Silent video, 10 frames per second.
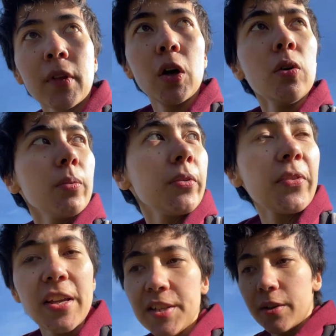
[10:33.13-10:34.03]
Oh, we're
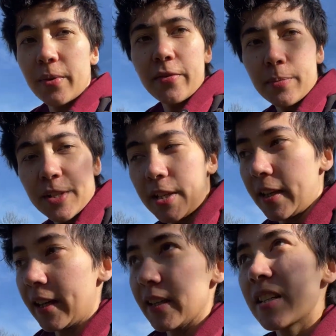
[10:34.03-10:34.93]
facing away from the sun
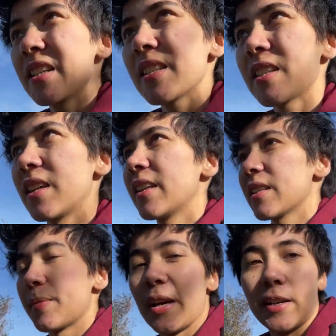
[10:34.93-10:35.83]
again. It's because the sun
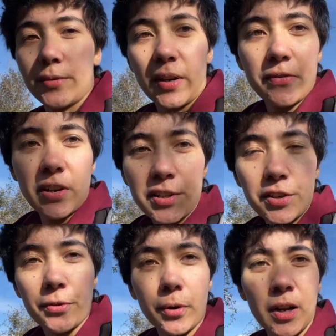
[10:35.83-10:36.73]
gets in my eyes when I face you.